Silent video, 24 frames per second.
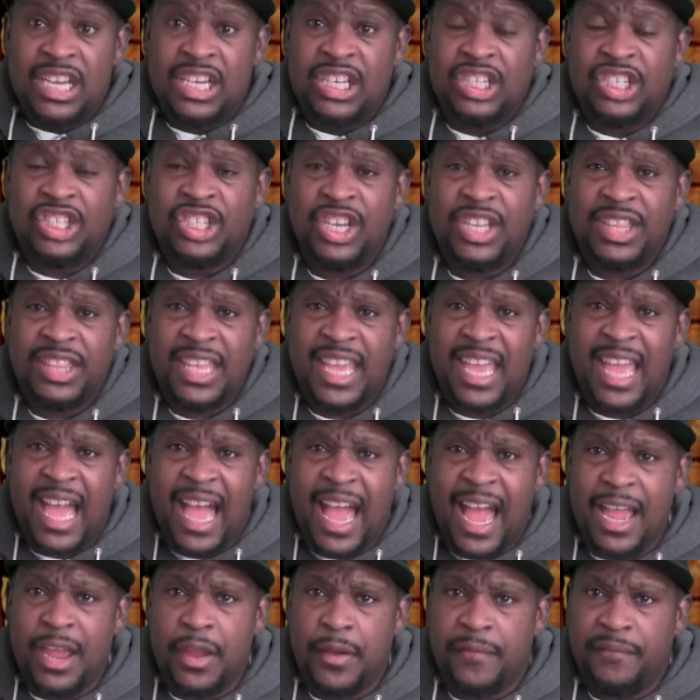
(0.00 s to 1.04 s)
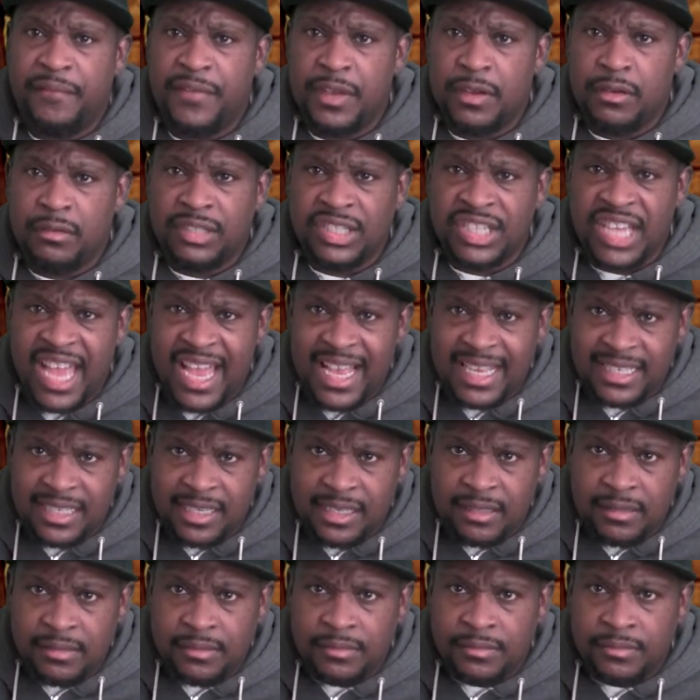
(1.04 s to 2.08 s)
should they hire Phil
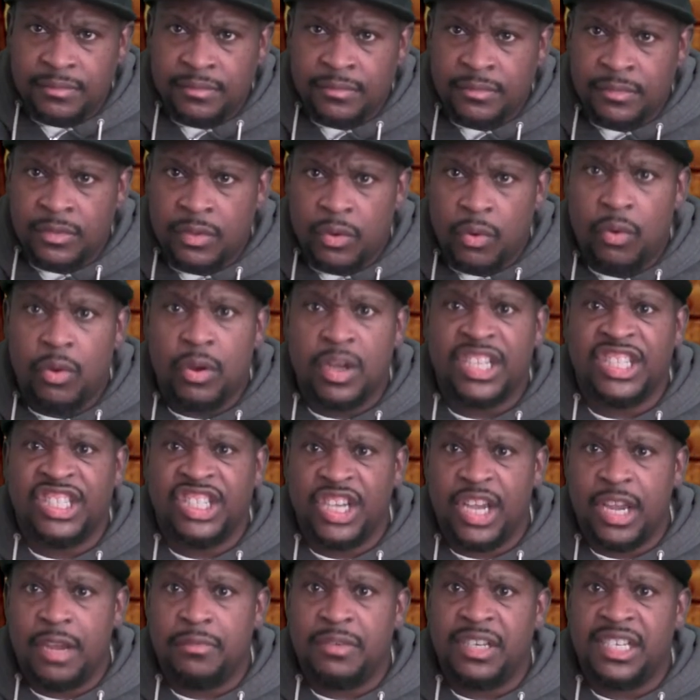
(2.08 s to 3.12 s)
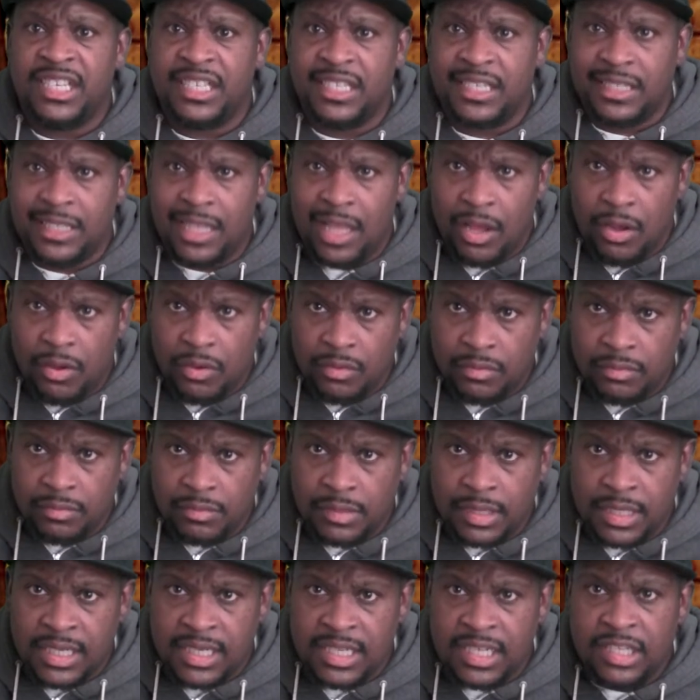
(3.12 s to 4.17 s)
Jackson or Jerry Sloan
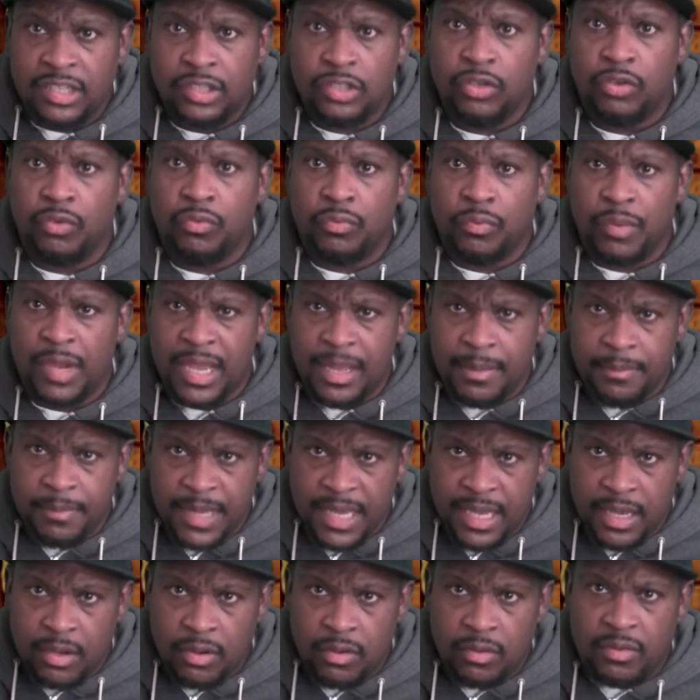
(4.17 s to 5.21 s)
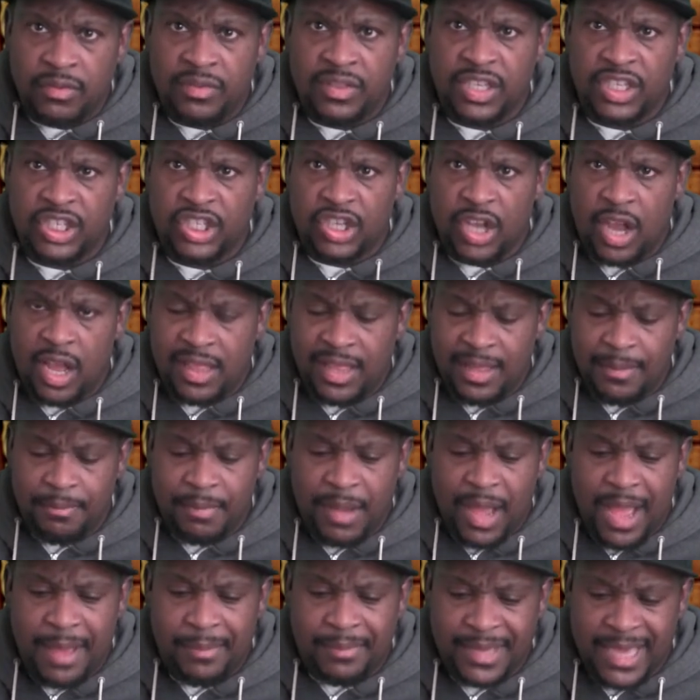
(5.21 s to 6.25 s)
to rebuild the Charlotte
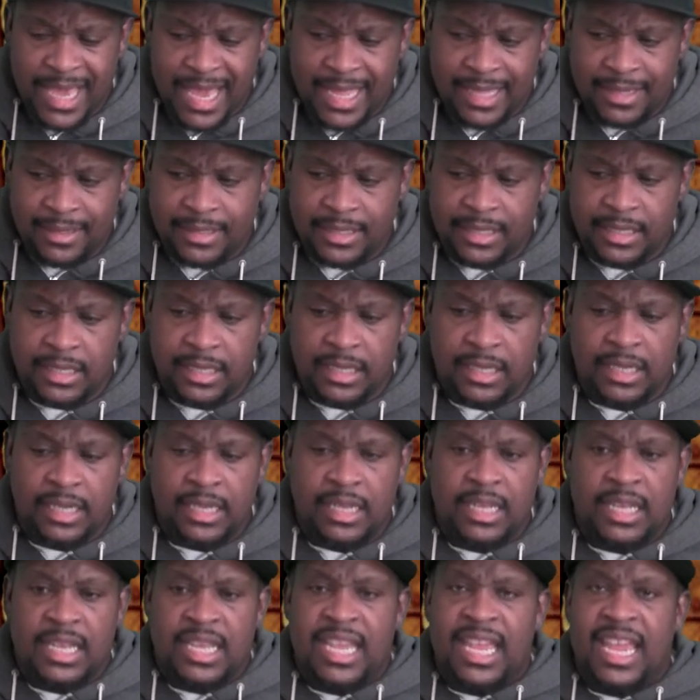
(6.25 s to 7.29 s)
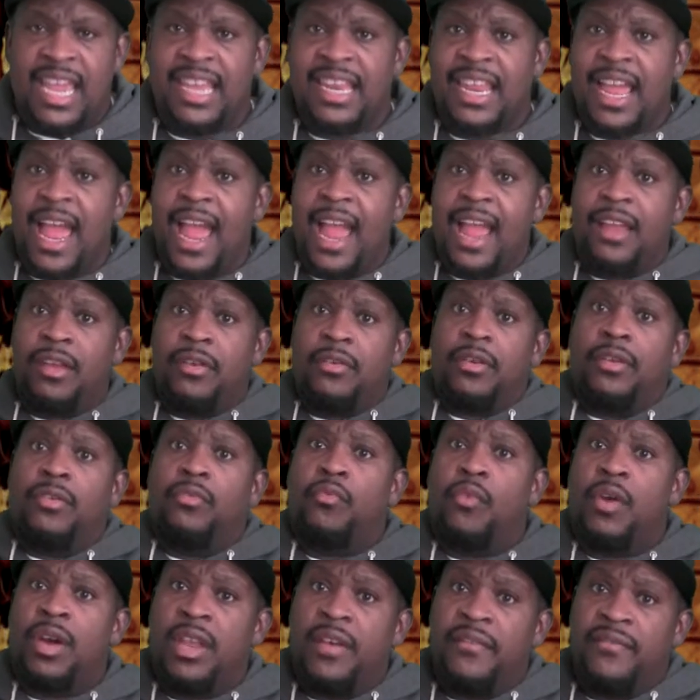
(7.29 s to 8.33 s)
BobCats? In
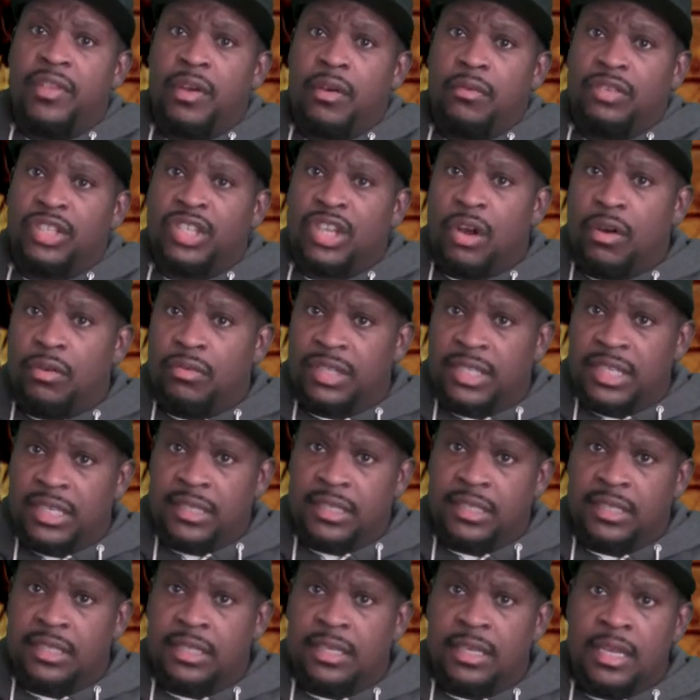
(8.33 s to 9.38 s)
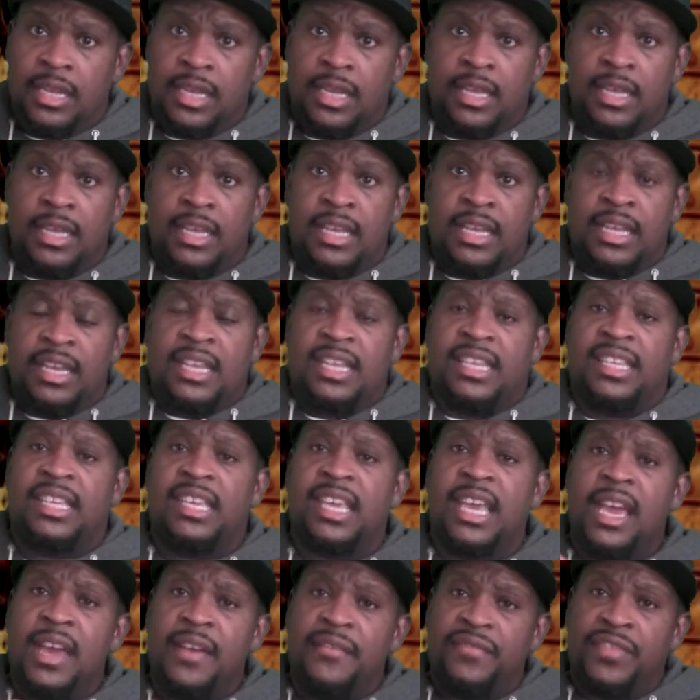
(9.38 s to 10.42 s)
hiring one of those coaches,
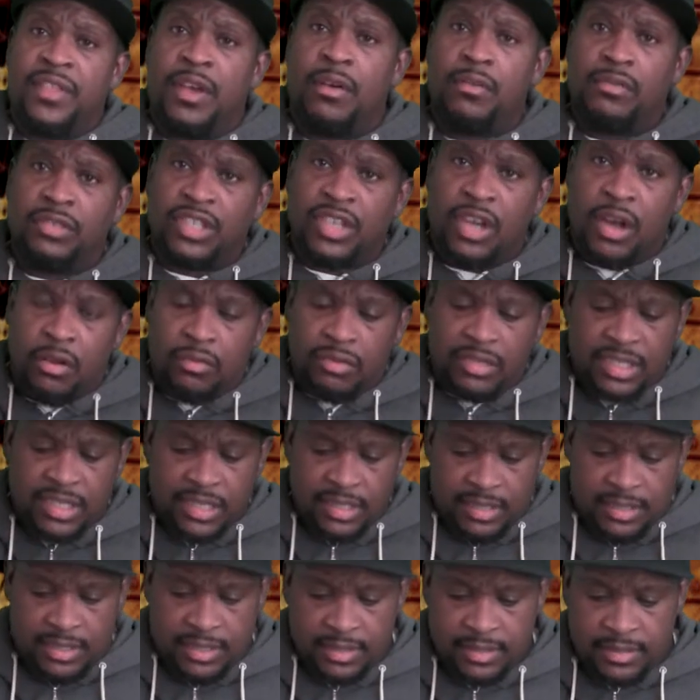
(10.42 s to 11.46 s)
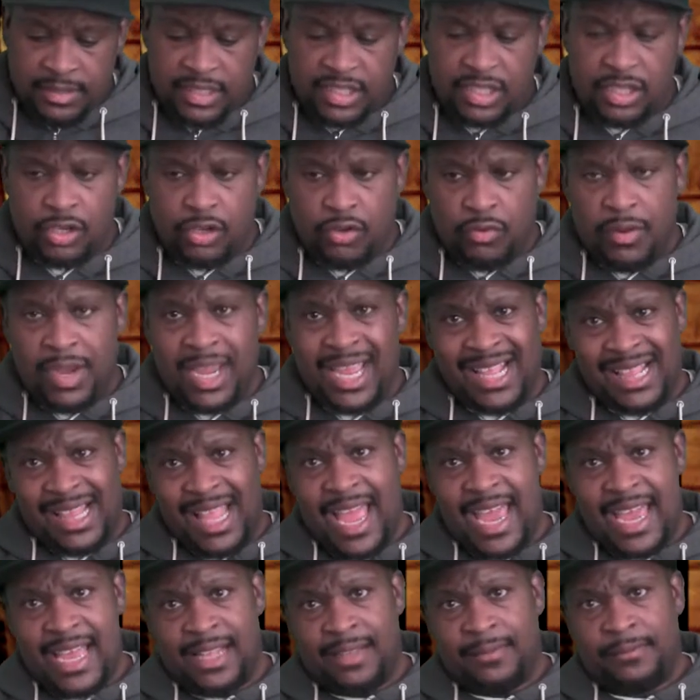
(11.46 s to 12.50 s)
give those coaches the green
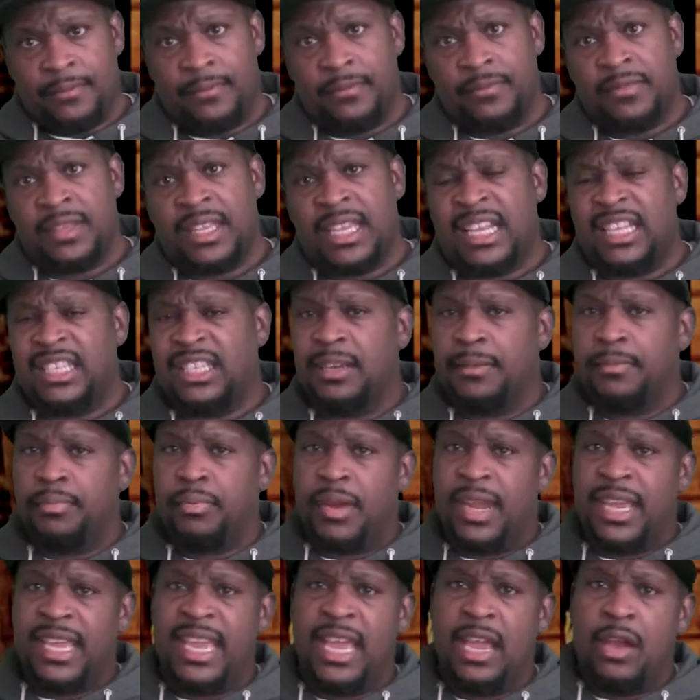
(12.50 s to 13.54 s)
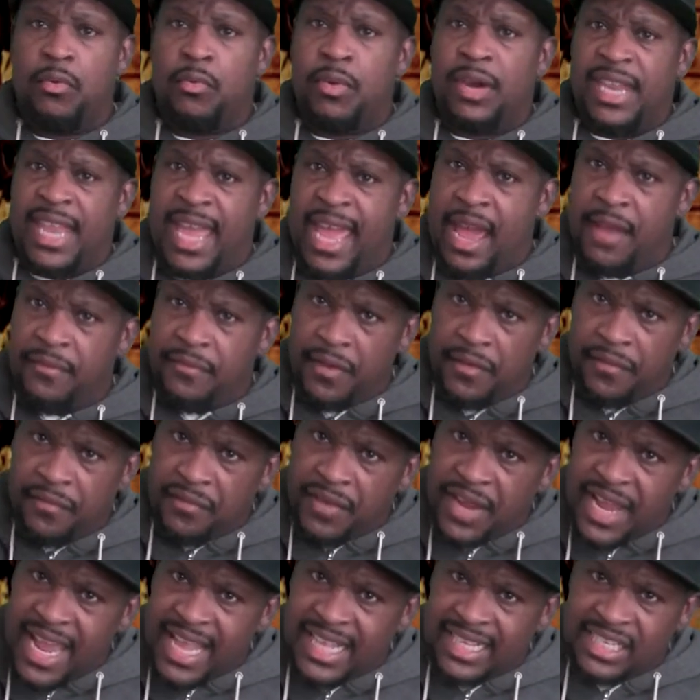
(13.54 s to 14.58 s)
light to bring in whatever
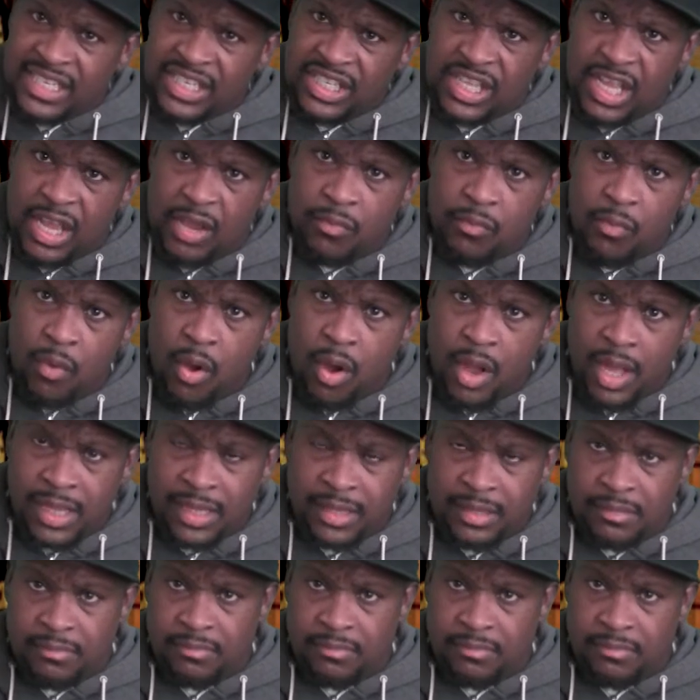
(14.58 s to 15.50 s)
free agents they want,